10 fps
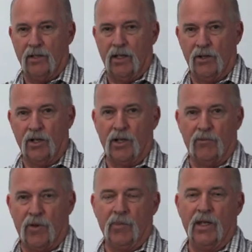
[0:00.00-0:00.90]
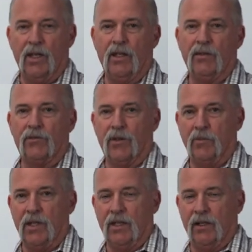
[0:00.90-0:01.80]
unhook them from
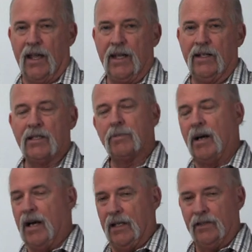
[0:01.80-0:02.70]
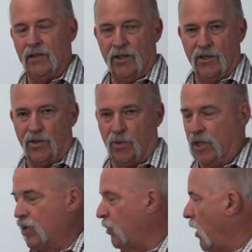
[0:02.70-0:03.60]
the landing spot,
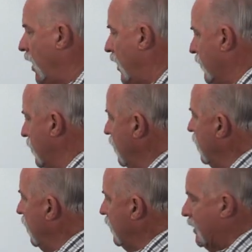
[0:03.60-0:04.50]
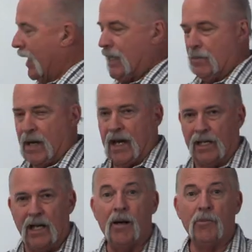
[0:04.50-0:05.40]
switch the wires, tighten them
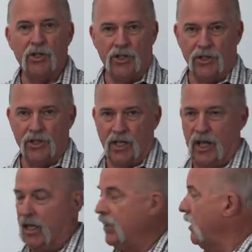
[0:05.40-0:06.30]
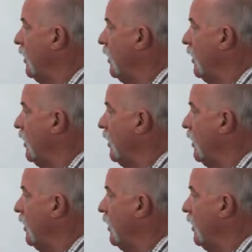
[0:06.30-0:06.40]
back up good and tight,